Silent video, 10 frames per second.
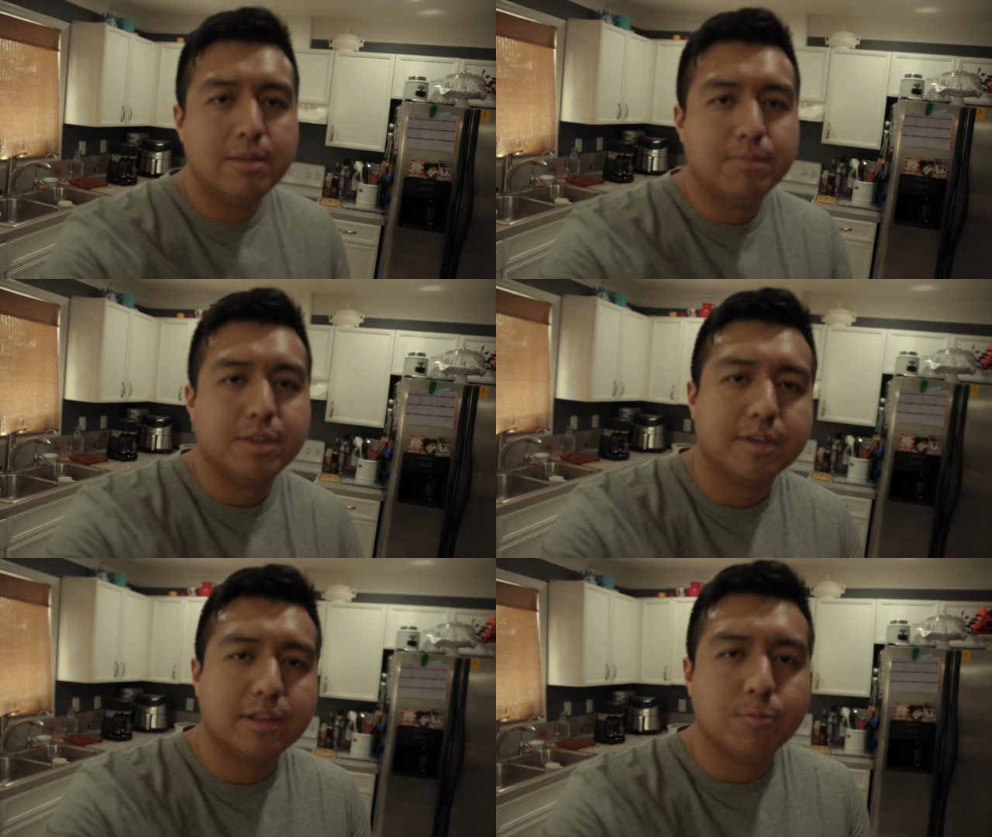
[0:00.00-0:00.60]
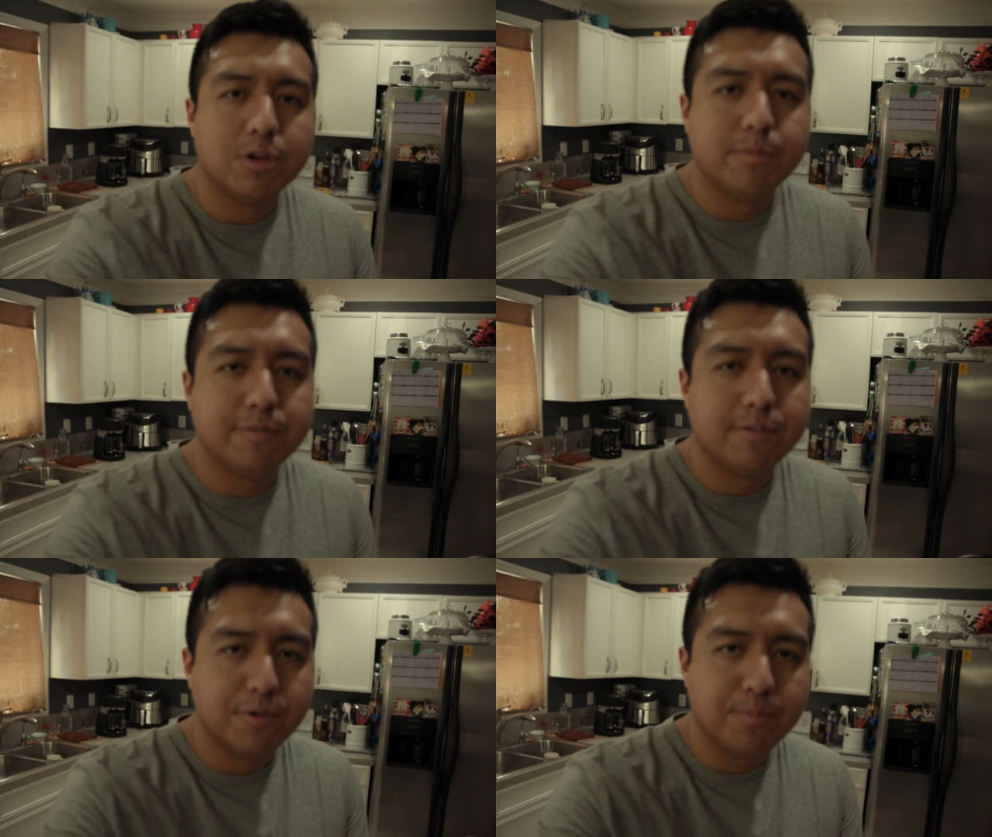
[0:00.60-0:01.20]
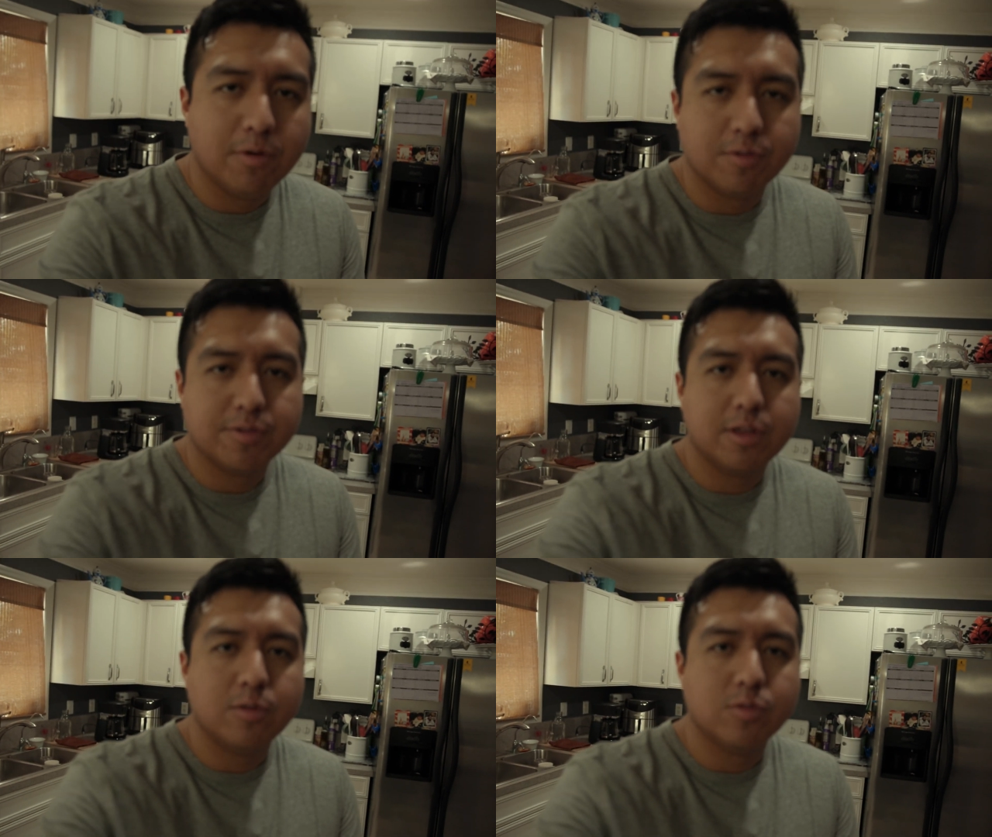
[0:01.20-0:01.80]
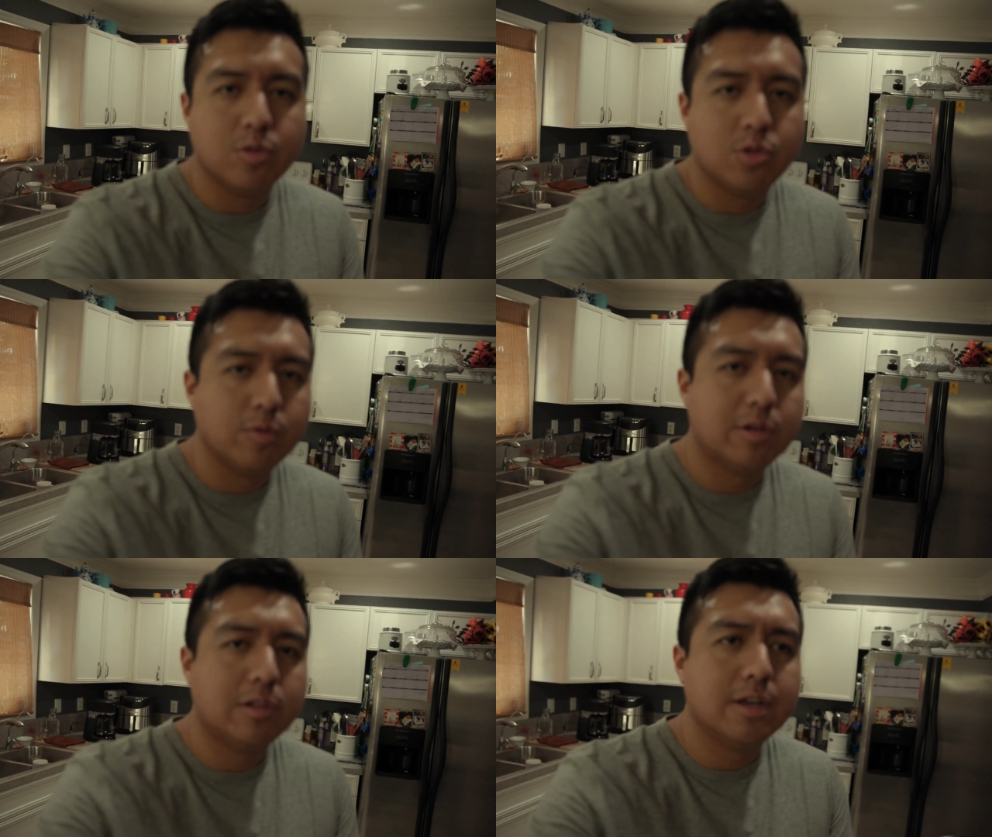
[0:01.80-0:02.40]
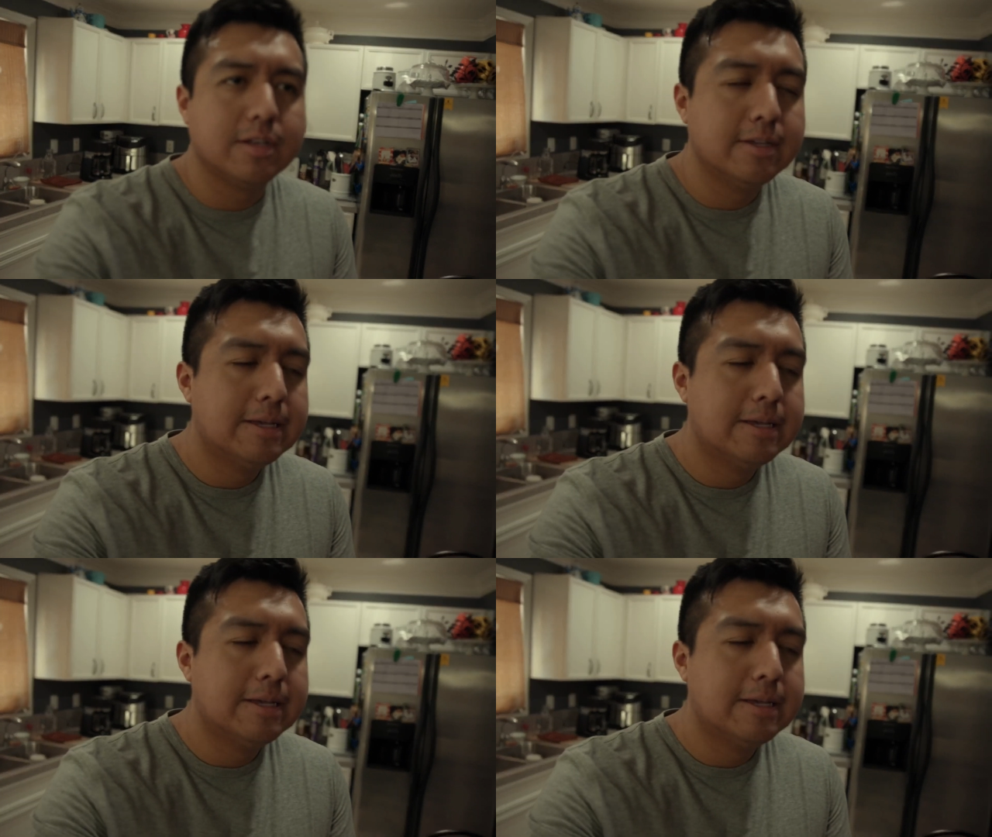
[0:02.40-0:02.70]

Basically one of my favorite parks that I used to shoot a lot.